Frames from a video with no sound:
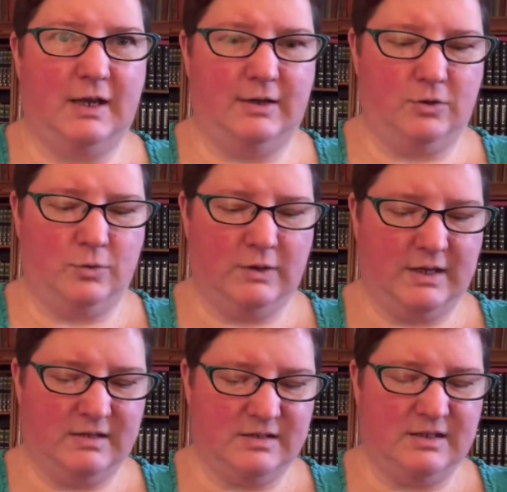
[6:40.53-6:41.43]
I don't
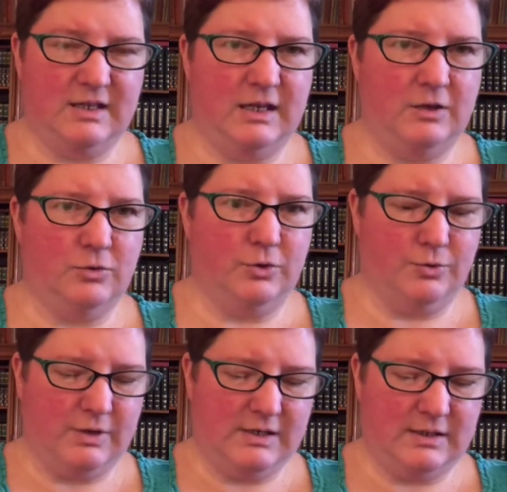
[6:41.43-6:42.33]
like sticky or
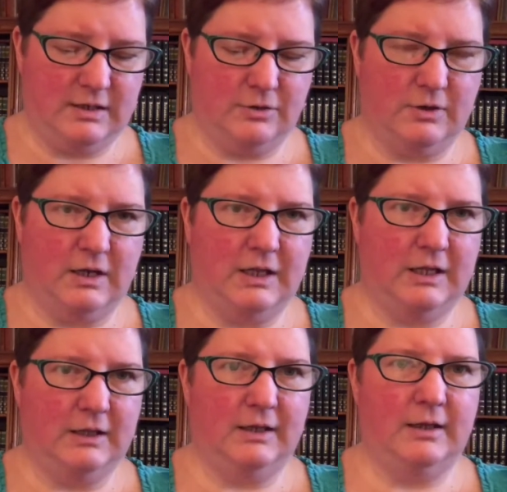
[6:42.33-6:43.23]
greasy or
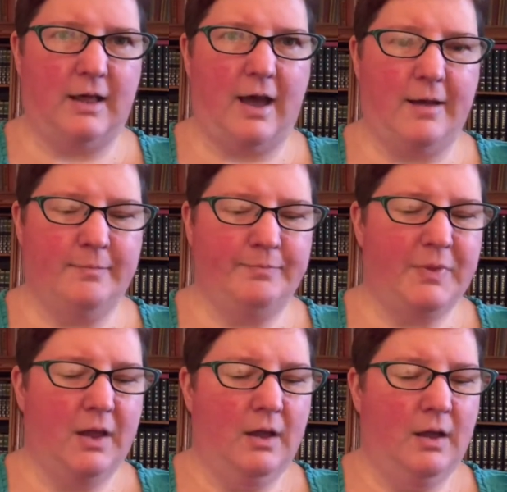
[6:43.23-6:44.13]
anything like that.
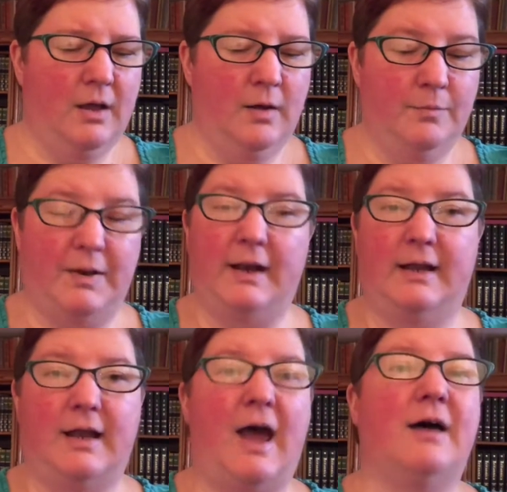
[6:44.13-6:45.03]
But
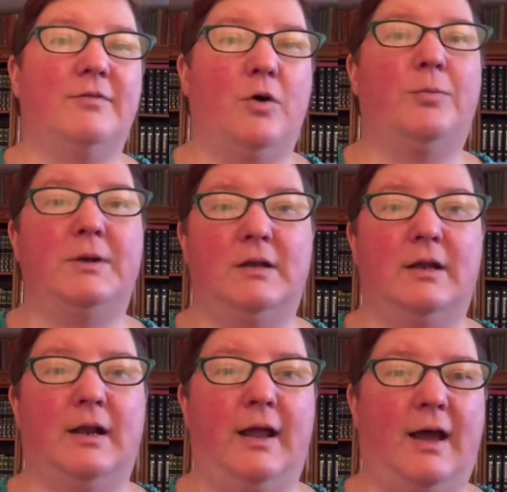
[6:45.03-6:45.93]
I have opened
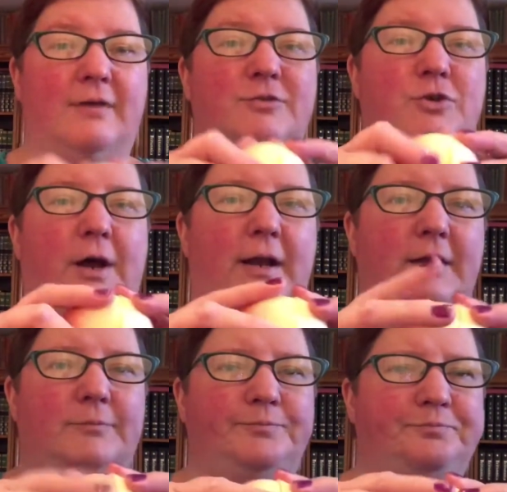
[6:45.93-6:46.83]
it and I have tried
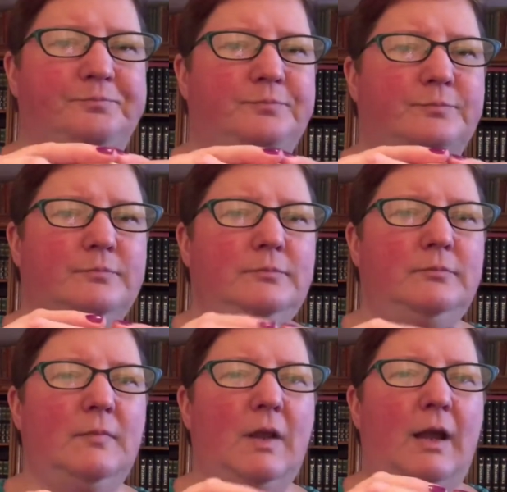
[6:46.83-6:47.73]
it.
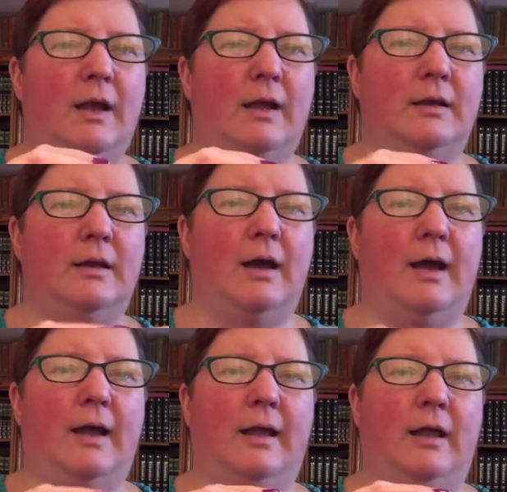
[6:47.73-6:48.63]
And
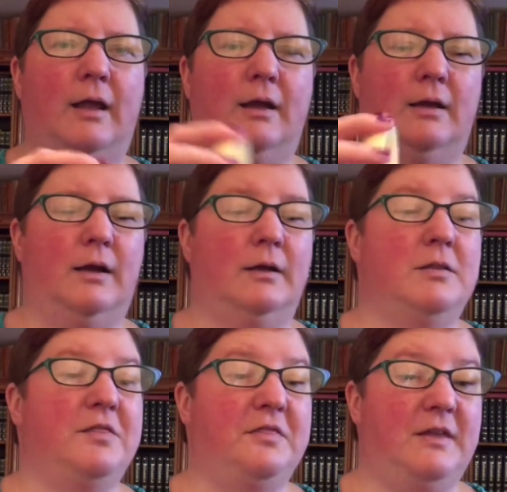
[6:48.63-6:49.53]
I
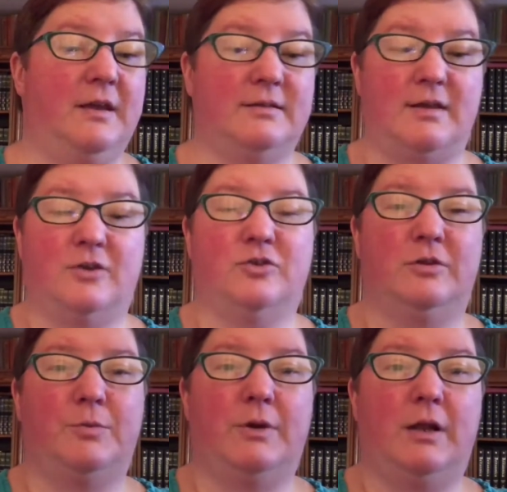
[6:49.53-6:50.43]
think it's
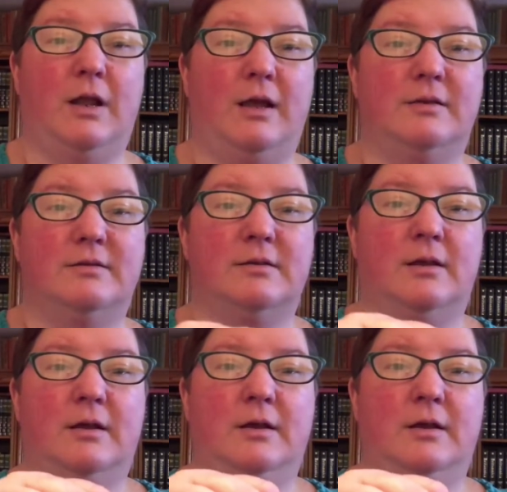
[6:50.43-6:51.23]
actually pretty nice.